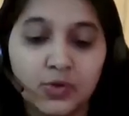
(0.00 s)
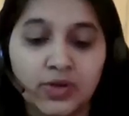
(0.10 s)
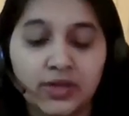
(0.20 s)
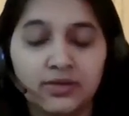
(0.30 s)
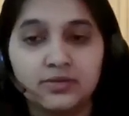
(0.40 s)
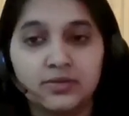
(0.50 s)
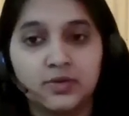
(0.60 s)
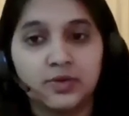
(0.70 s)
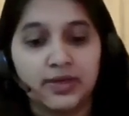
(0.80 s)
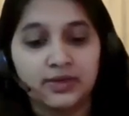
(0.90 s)
Okay,
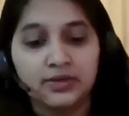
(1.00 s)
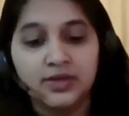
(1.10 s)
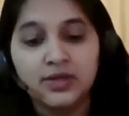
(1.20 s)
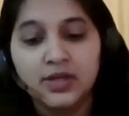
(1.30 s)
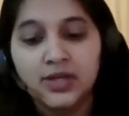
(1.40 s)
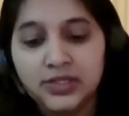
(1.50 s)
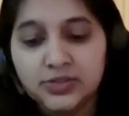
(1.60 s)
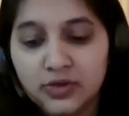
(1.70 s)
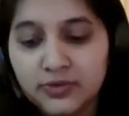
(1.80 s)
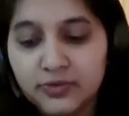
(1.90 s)
okay.
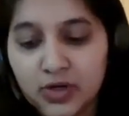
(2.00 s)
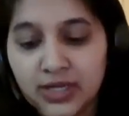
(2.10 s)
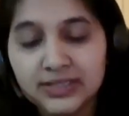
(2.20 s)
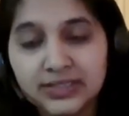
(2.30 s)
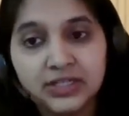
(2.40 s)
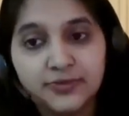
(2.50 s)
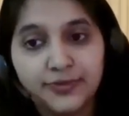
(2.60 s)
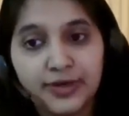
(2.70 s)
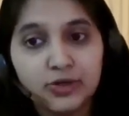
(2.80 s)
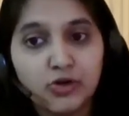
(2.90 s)
So what are the
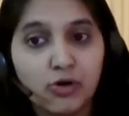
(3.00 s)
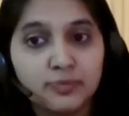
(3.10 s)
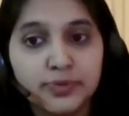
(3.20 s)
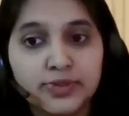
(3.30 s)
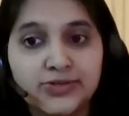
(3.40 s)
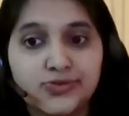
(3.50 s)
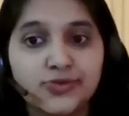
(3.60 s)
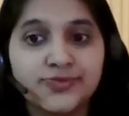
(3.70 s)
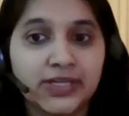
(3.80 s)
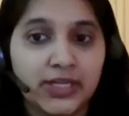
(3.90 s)
different components
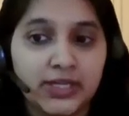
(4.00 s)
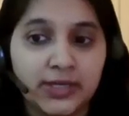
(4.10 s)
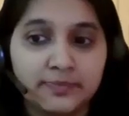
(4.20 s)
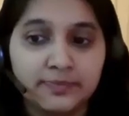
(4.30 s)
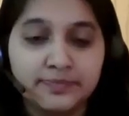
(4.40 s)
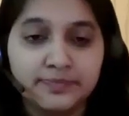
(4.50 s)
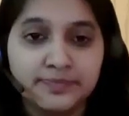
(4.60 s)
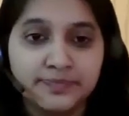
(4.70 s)
of Selenium?